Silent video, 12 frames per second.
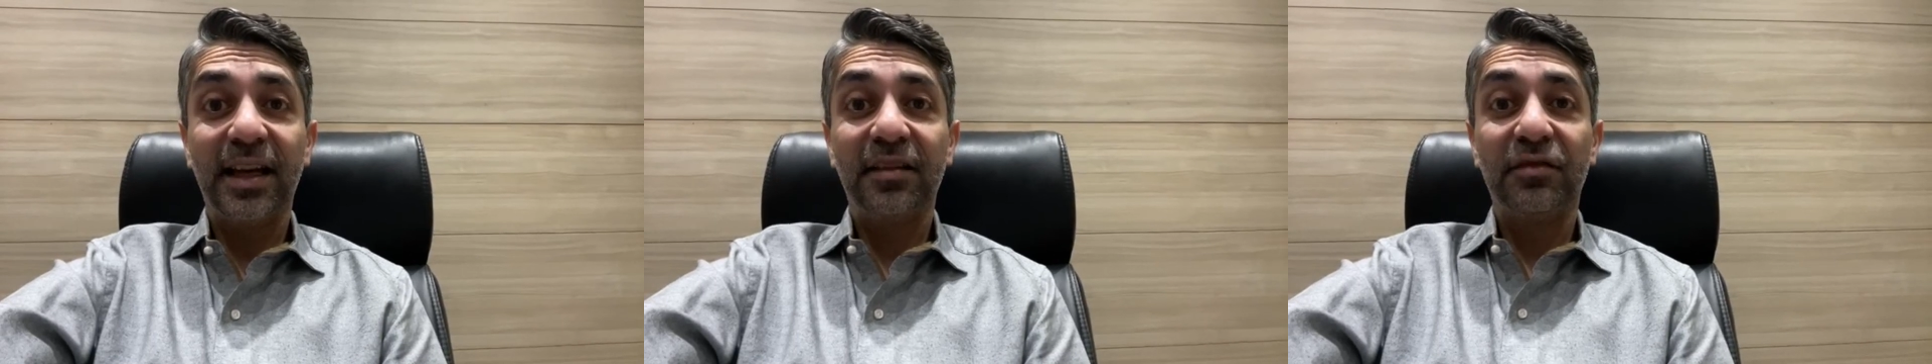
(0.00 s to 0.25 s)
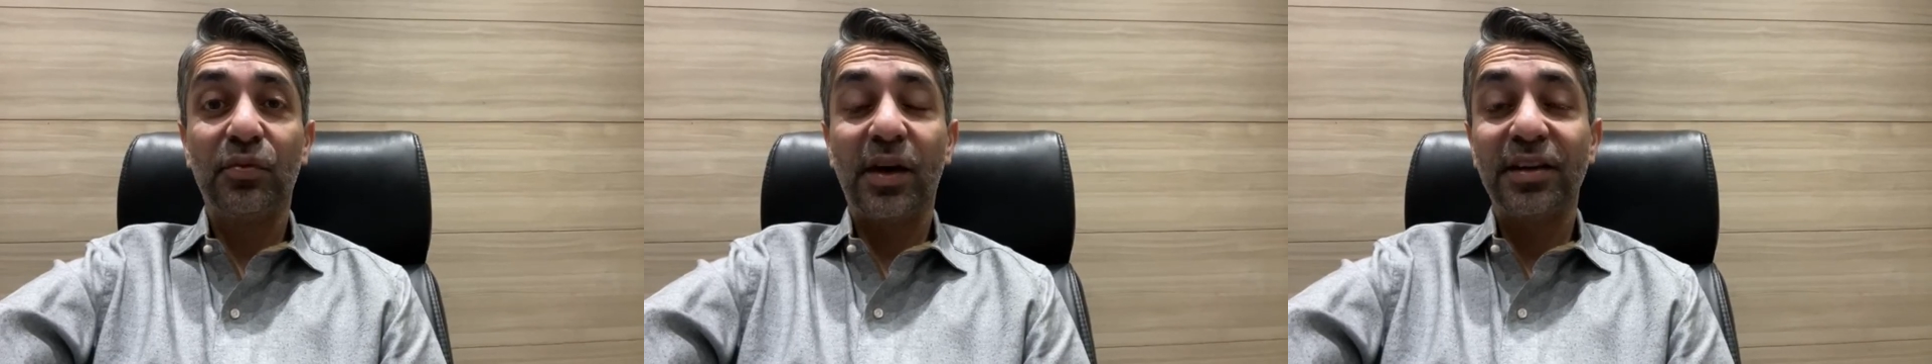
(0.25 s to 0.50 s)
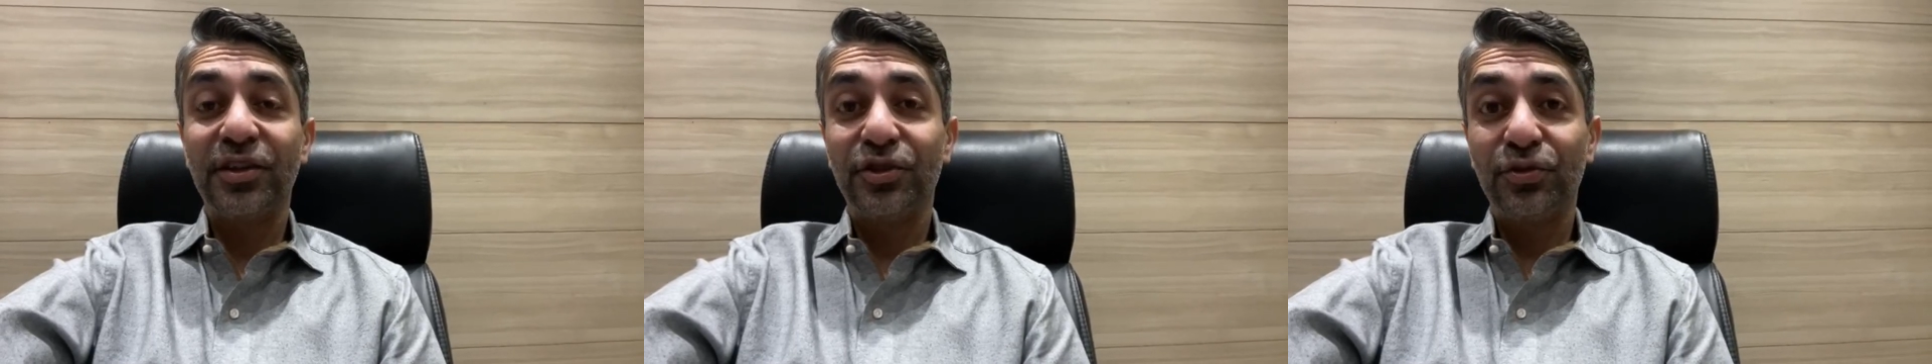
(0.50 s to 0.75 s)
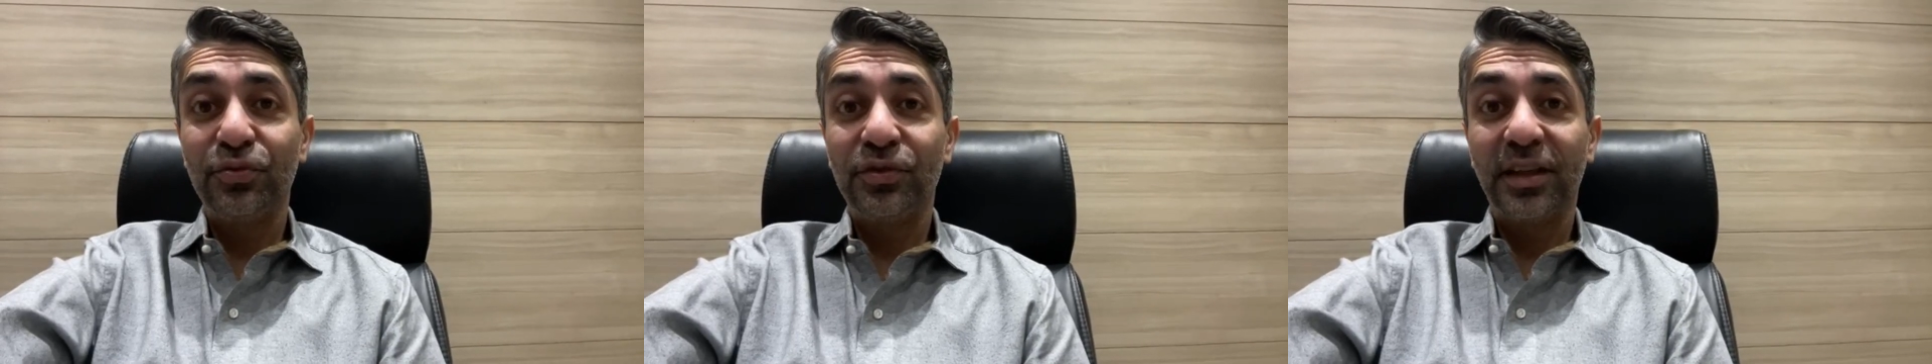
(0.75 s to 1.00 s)
has won in
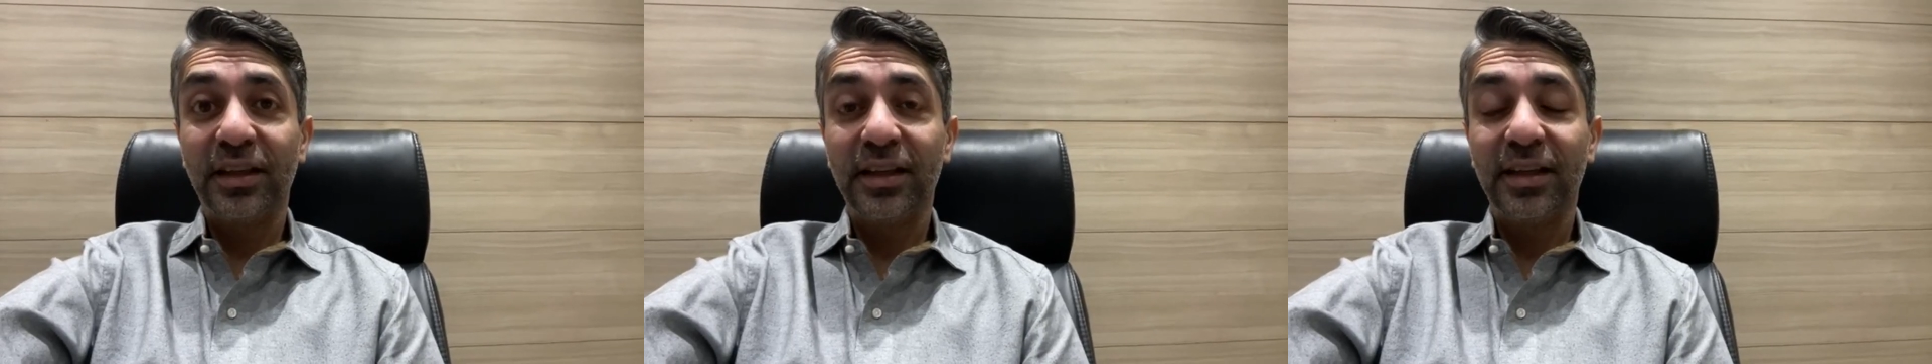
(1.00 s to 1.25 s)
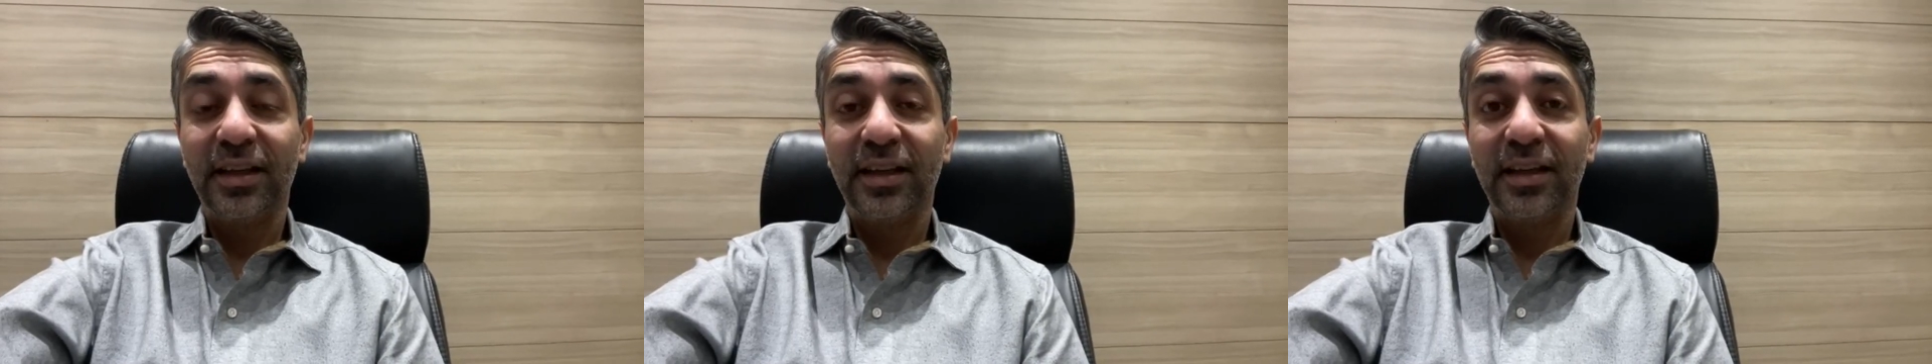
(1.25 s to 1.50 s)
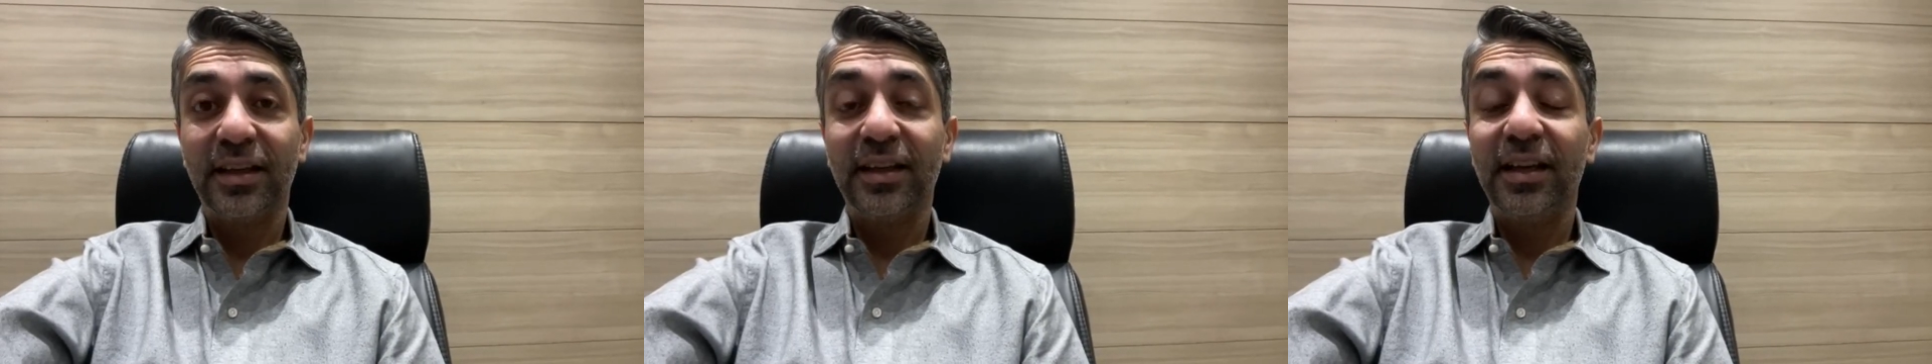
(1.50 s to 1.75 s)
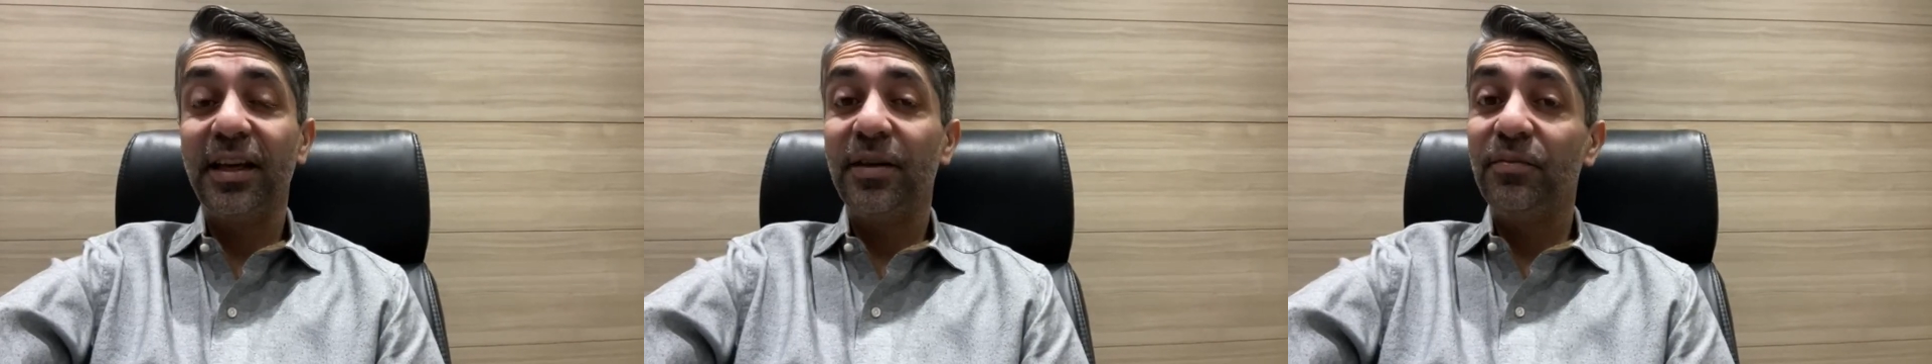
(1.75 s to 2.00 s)
shooting
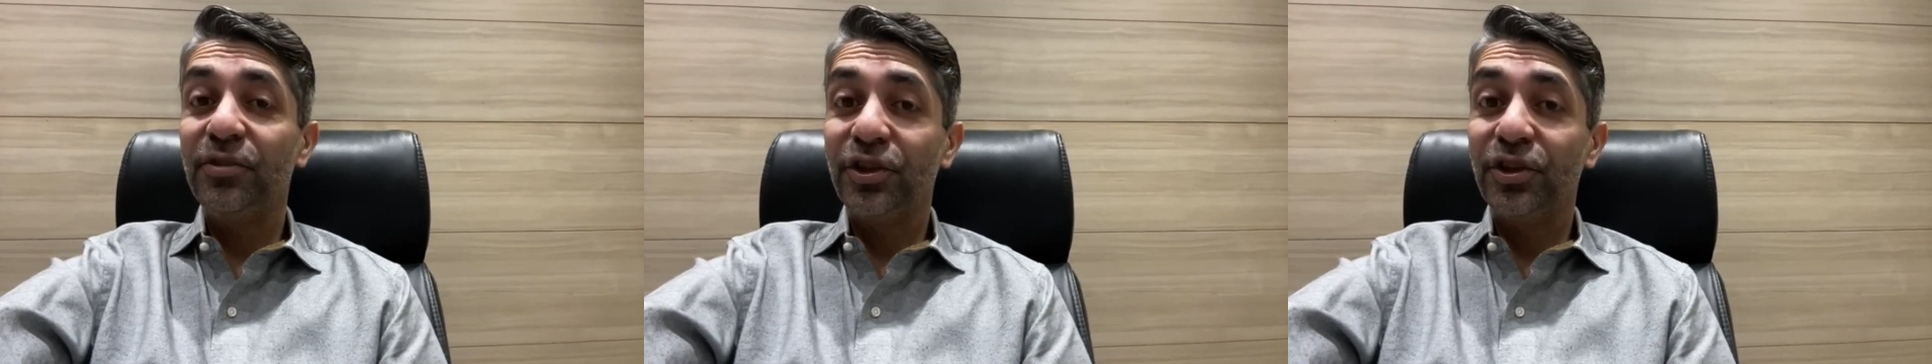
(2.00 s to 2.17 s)
came